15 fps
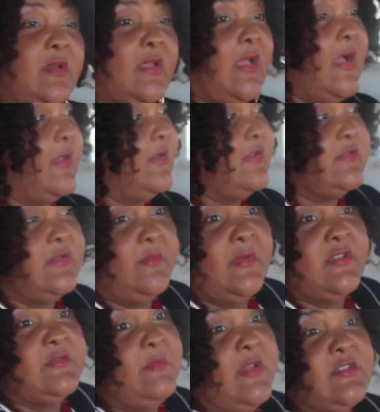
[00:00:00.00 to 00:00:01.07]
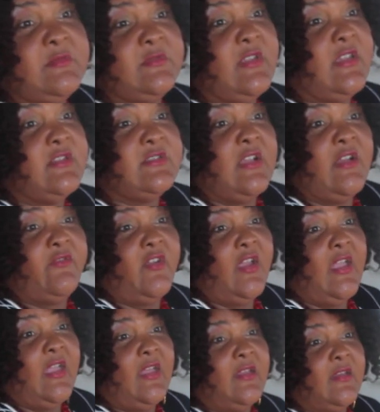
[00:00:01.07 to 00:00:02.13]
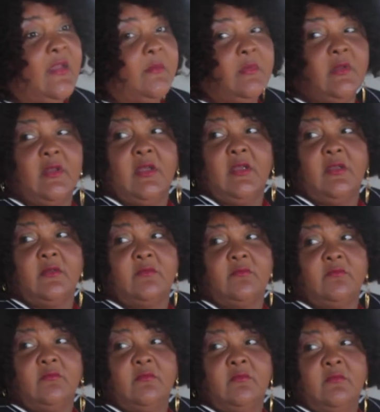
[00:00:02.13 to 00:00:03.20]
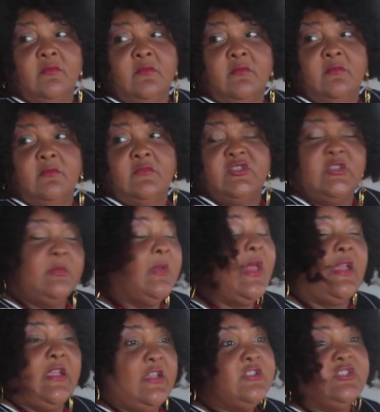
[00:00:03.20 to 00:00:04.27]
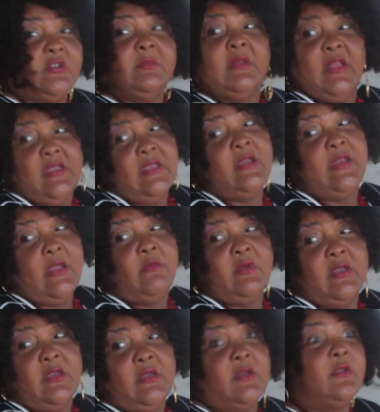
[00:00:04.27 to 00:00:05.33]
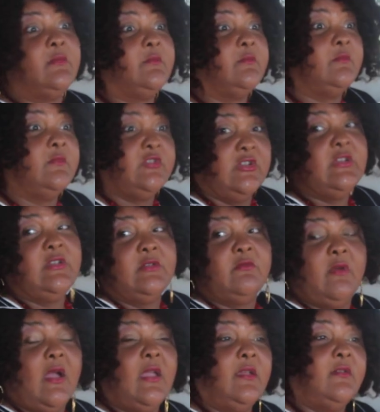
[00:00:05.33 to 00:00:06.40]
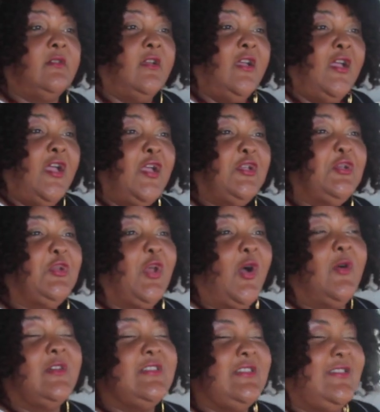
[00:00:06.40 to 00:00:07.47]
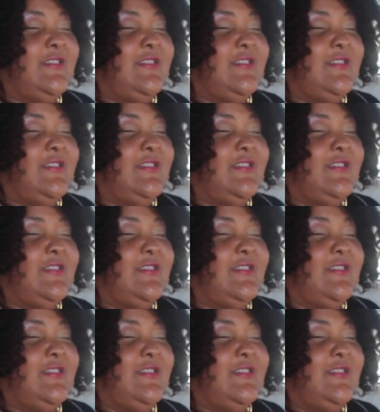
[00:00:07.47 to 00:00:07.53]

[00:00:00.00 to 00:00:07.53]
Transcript: to God, these are the best mashed potatoes I ever had. And I'd be like, oh, she'd be like, and she'd be like, yeah, they were good. She, you right. You know, it's,